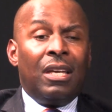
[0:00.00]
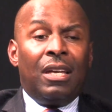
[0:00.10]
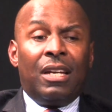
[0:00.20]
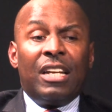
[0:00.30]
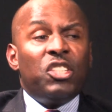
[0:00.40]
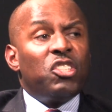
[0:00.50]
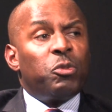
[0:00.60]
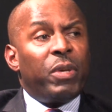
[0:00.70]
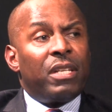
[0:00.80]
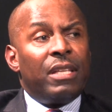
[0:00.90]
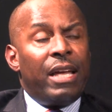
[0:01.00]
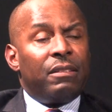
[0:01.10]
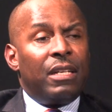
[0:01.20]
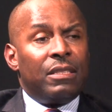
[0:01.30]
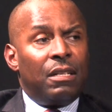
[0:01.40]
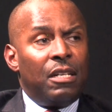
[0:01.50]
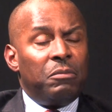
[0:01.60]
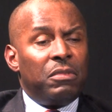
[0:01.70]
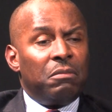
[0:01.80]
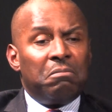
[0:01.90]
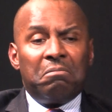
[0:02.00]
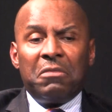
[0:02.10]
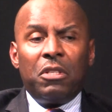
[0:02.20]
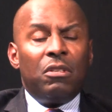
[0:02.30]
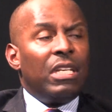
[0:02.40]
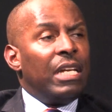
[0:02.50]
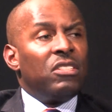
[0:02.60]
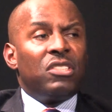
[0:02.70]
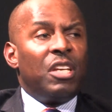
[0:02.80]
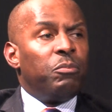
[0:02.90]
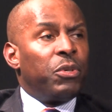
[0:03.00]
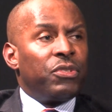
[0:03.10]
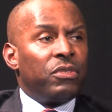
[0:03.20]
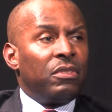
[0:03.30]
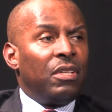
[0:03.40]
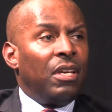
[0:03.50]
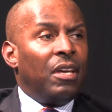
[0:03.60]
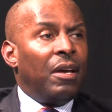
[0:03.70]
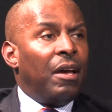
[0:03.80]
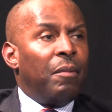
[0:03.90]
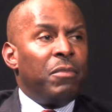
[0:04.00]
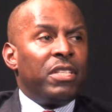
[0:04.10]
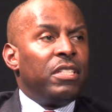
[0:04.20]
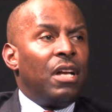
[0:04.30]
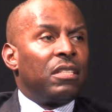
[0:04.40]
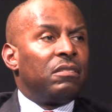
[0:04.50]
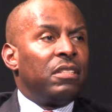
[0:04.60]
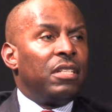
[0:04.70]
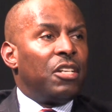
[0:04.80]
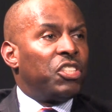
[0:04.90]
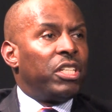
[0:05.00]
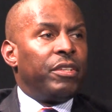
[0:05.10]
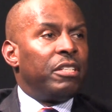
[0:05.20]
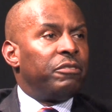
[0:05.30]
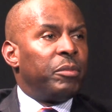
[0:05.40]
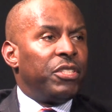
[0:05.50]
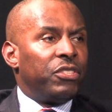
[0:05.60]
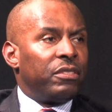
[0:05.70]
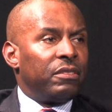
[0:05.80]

And I suspect that at times you're looking at the same person, but they're not sharing information.